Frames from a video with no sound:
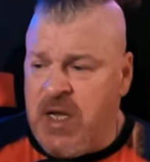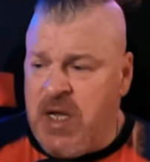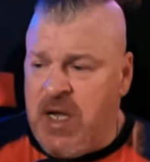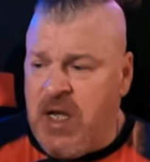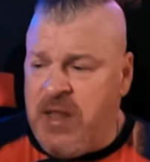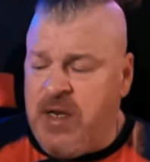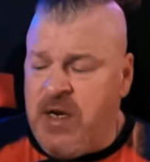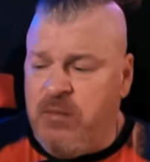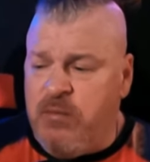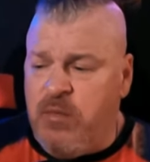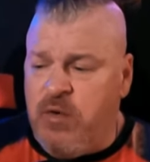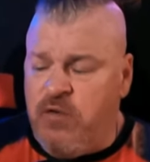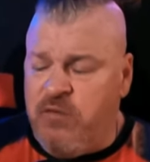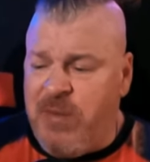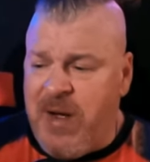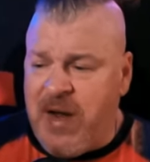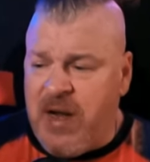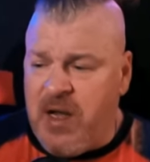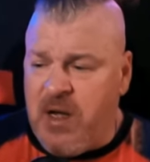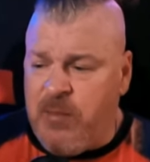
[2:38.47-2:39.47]
and then a move
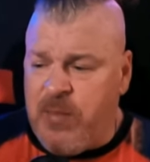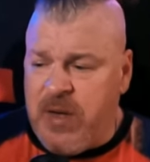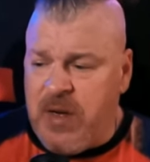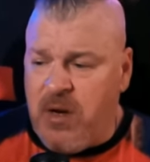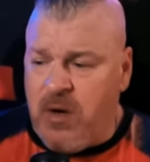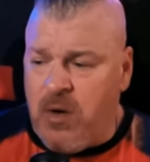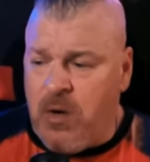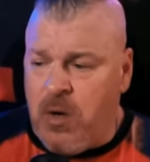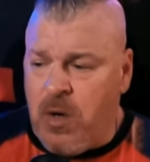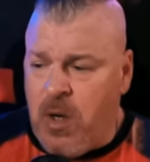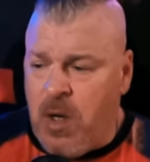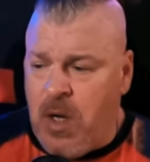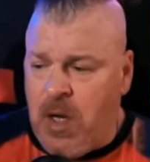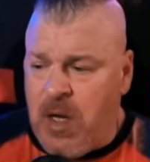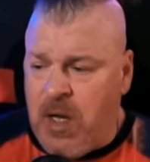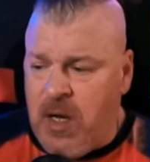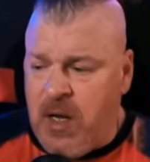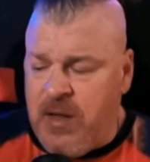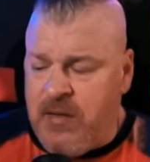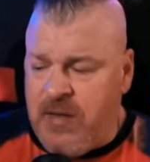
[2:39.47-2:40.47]
back up here,
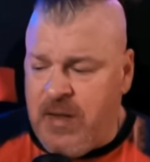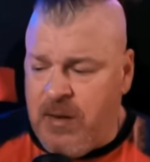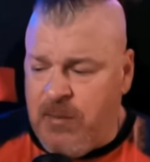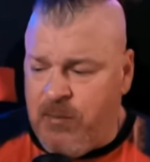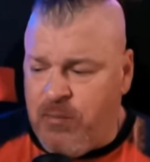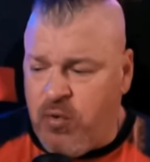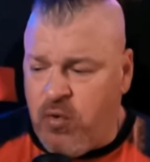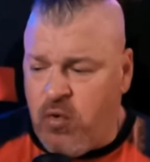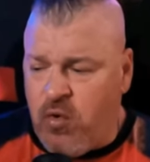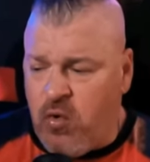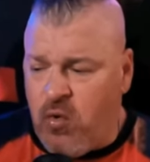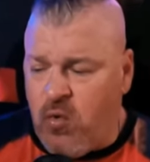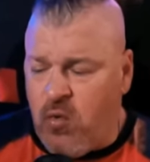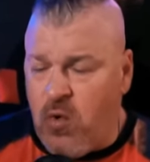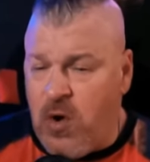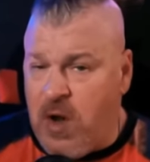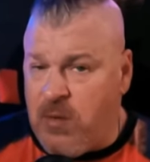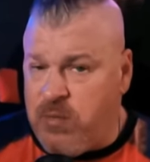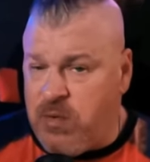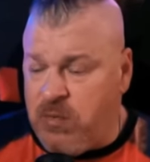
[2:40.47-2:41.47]
uh, and then
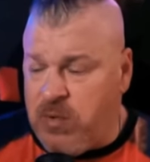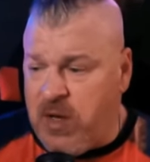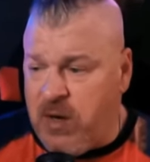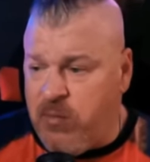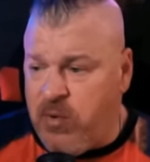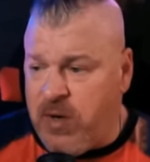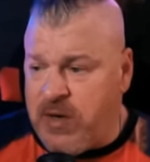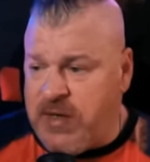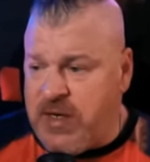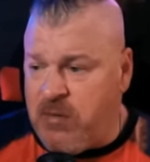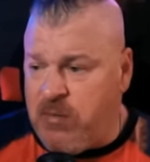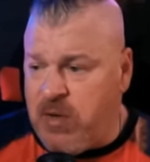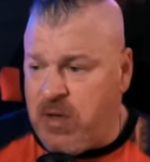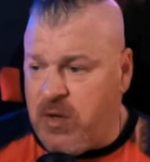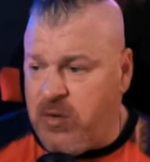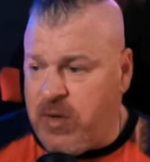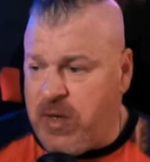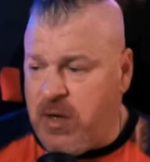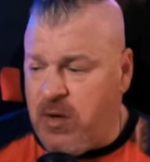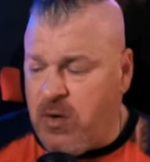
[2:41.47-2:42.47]
probably a breakdown
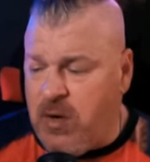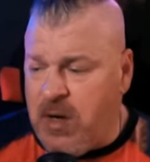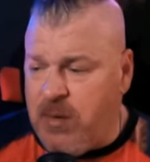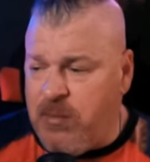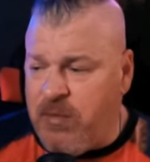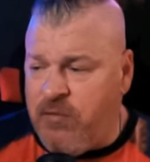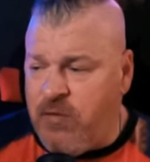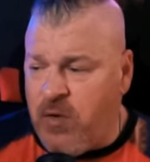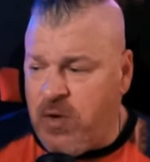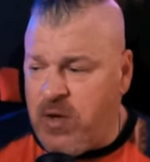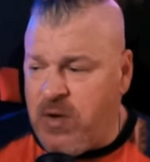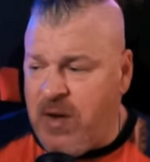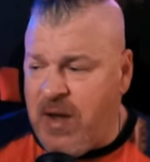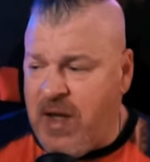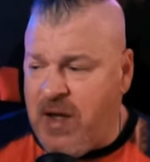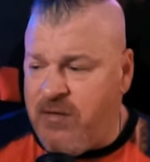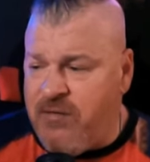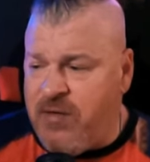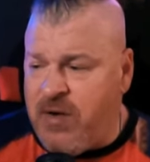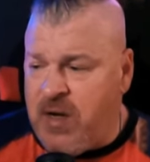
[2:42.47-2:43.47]
below here before you
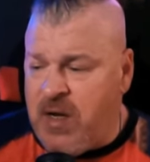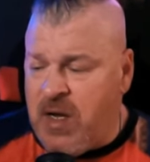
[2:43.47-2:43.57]
have